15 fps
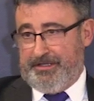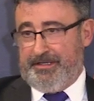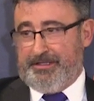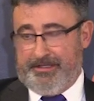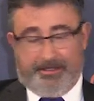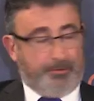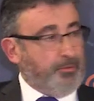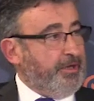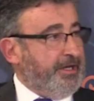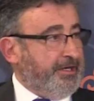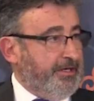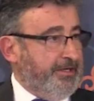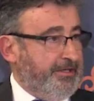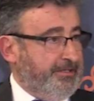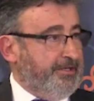and
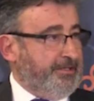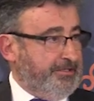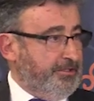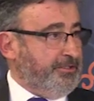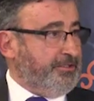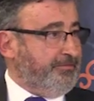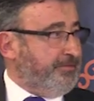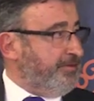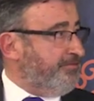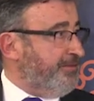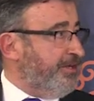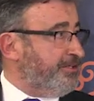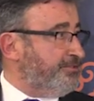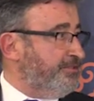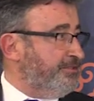require a lot of
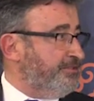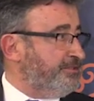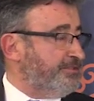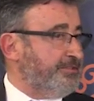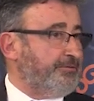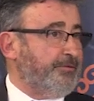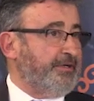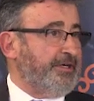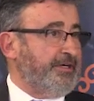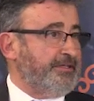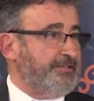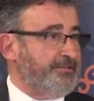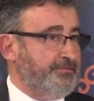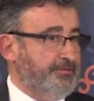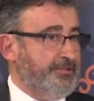reflection is
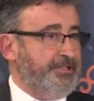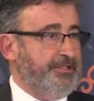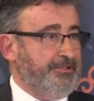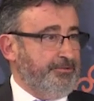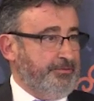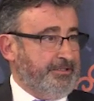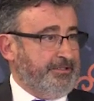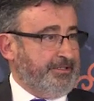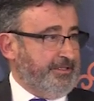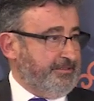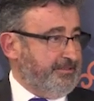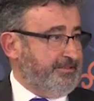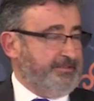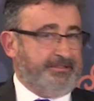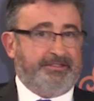required to really to
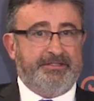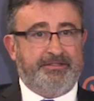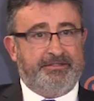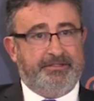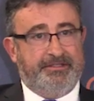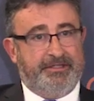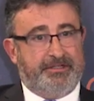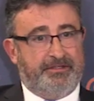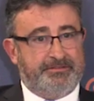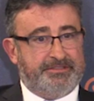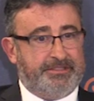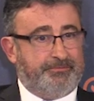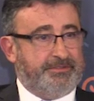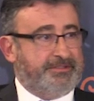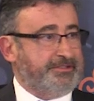address the
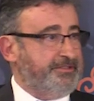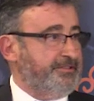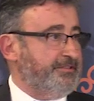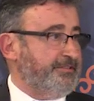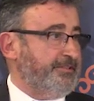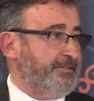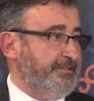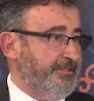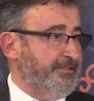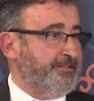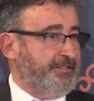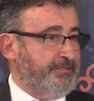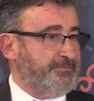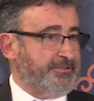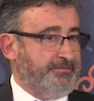consequences in
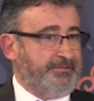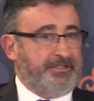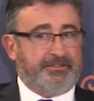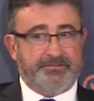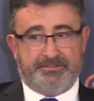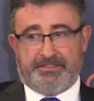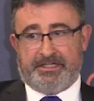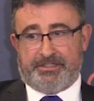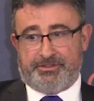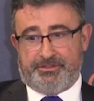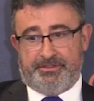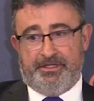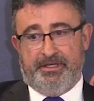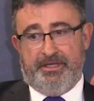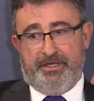terms of
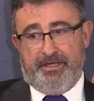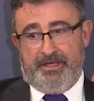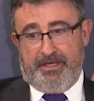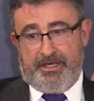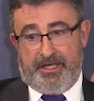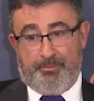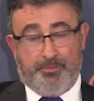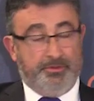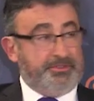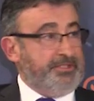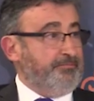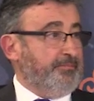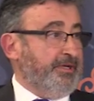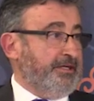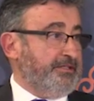reconstruction and
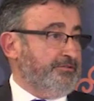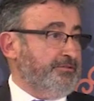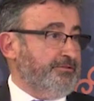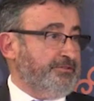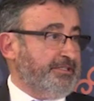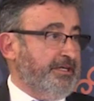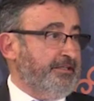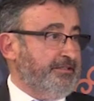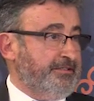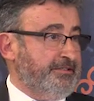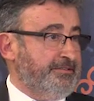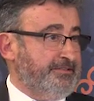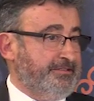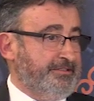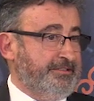putting back those
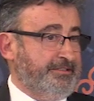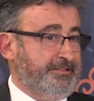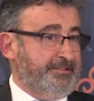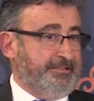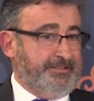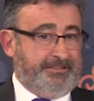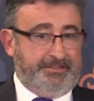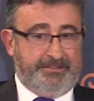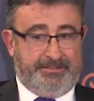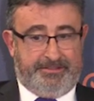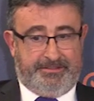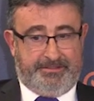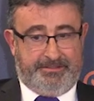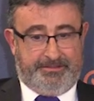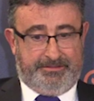countries
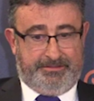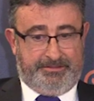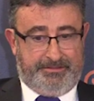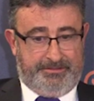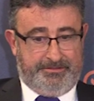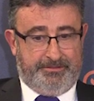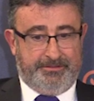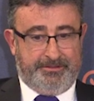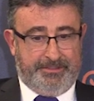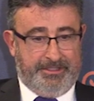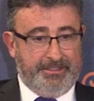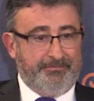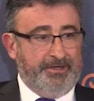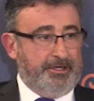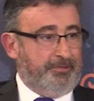on
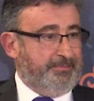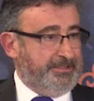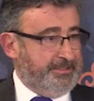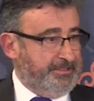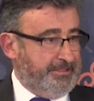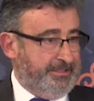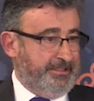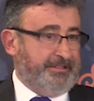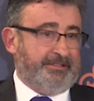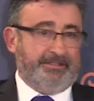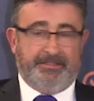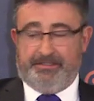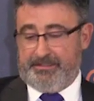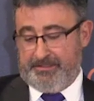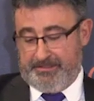the development
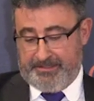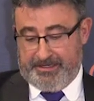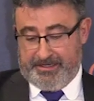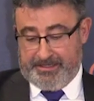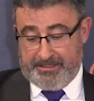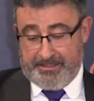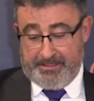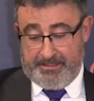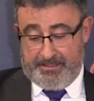and track.